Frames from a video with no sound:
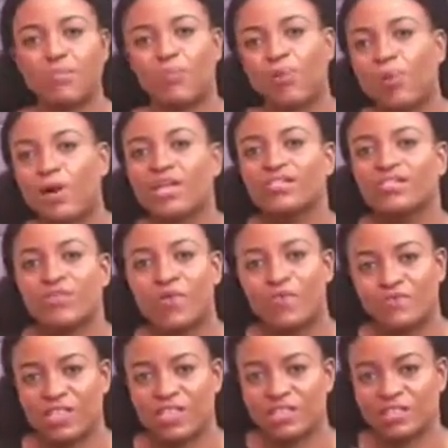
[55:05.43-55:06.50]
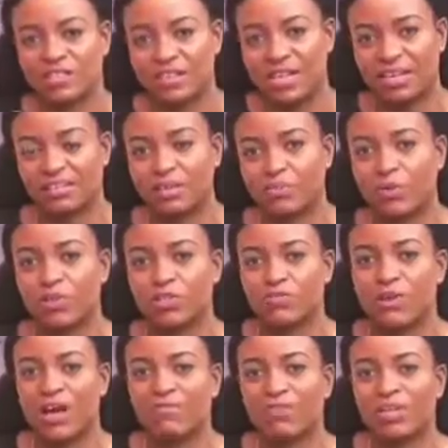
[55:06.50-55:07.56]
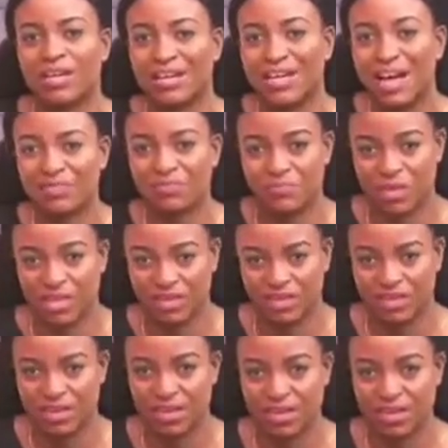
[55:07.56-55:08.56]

point of the state, the point of having a government,